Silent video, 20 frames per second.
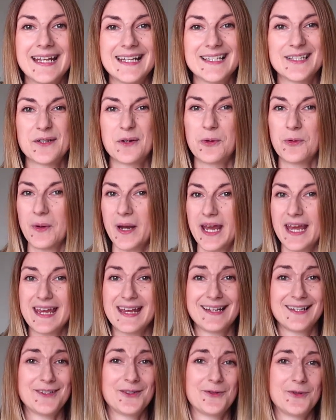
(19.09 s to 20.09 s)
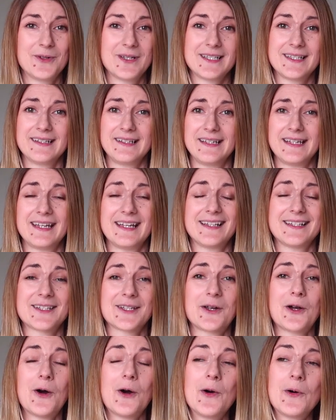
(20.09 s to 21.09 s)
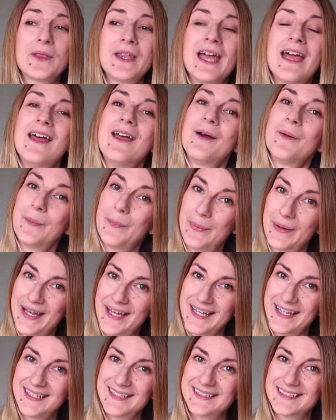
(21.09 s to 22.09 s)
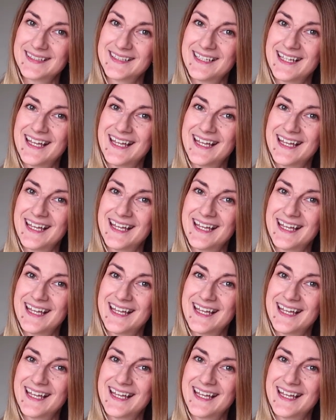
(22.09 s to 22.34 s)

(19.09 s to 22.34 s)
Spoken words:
It's gray, it's drizzly, it's cold, but